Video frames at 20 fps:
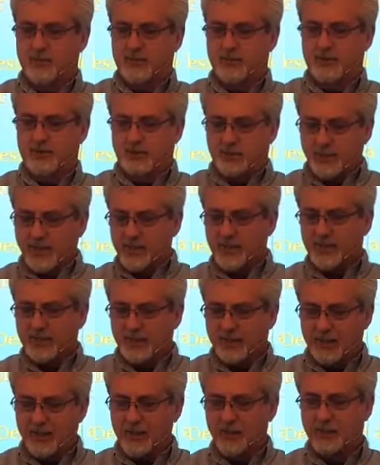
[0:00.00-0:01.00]

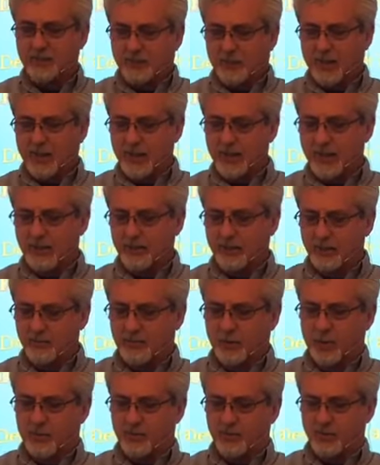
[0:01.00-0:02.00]
Seek His plan and
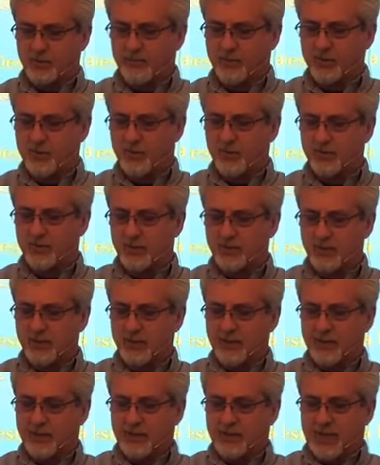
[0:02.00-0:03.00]
purpose first.
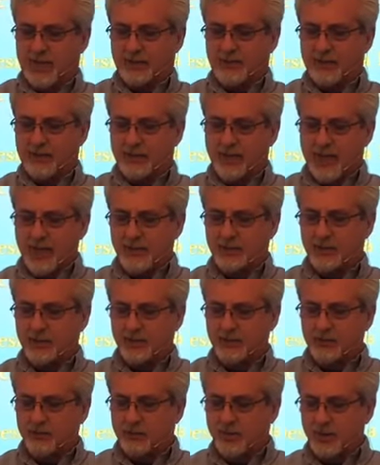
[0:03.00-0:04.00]
And then
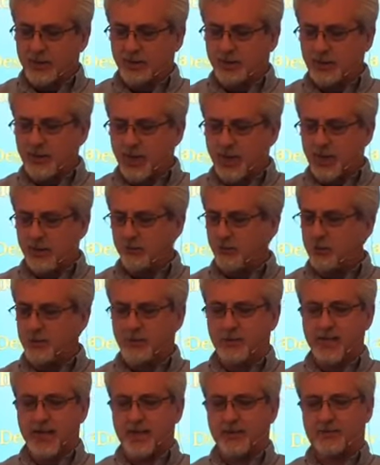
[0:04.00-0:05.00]
lastly, trust God with
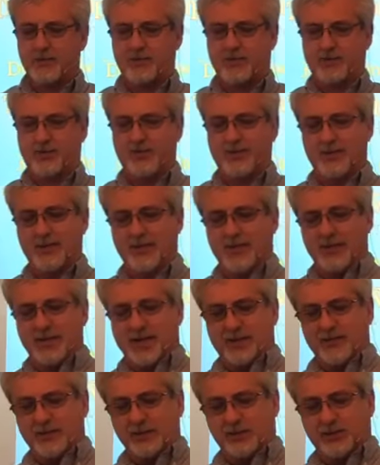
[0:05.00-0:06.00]
the answer.
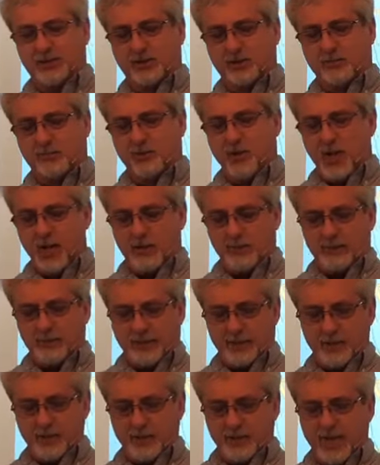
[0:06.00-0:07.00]
And this is the problem
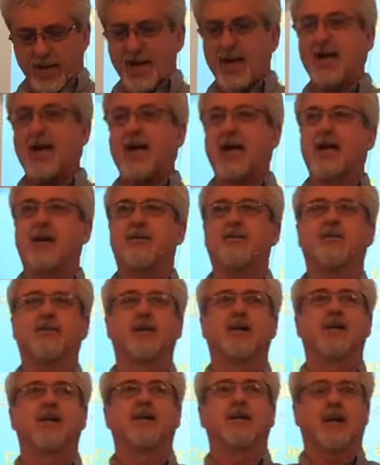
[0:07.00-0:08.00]
that you and I have,
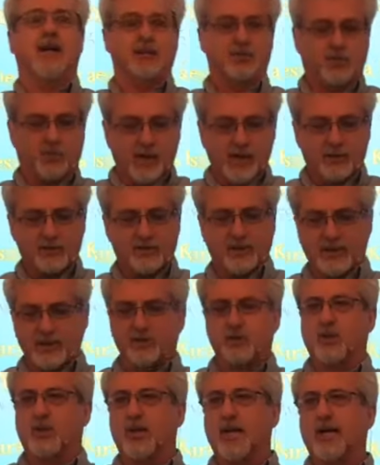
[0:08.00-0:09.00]
as well as the
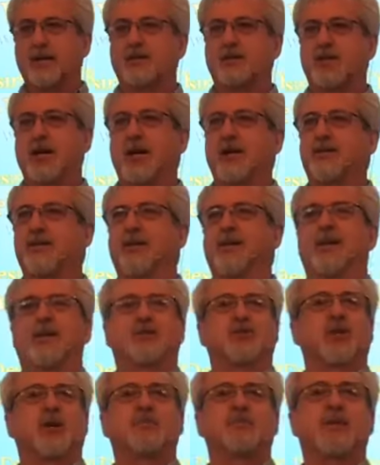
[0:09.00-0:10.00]
Israelites had.
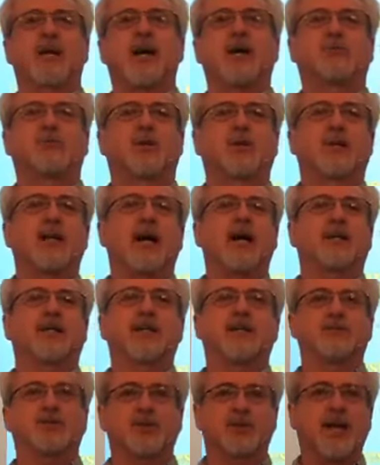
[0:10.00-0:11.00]
Sometimes when God
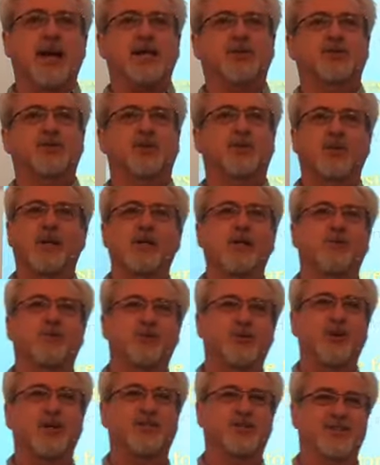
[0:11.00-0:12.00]
gives an answer, we don't
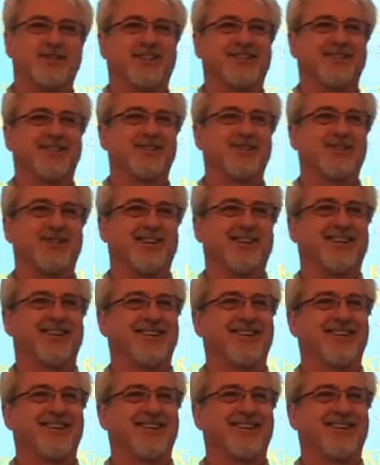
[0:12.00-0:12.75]
trust it, do we?